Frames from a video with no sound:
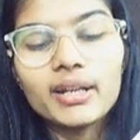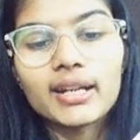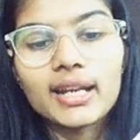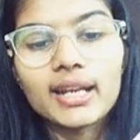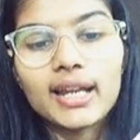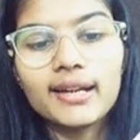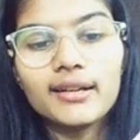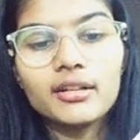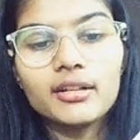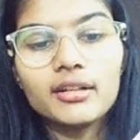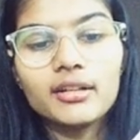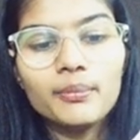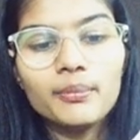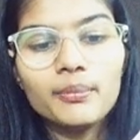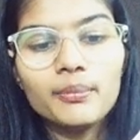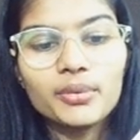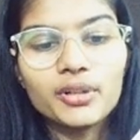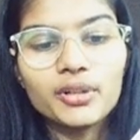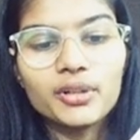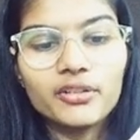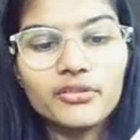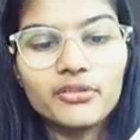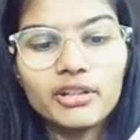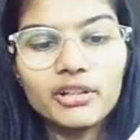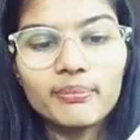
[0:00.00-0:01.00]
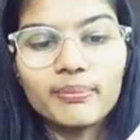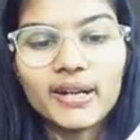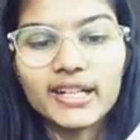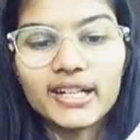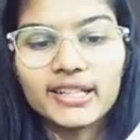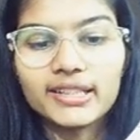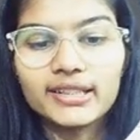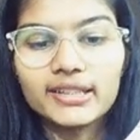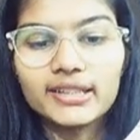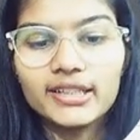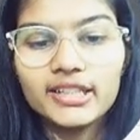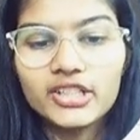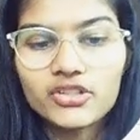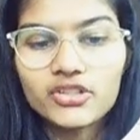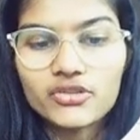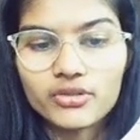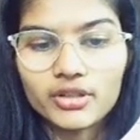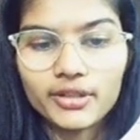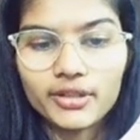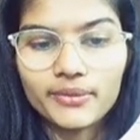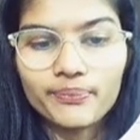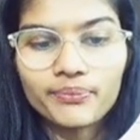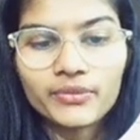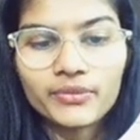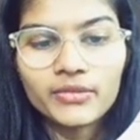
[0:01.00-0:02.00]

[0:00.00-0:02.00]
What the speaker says: random perfect binary tree.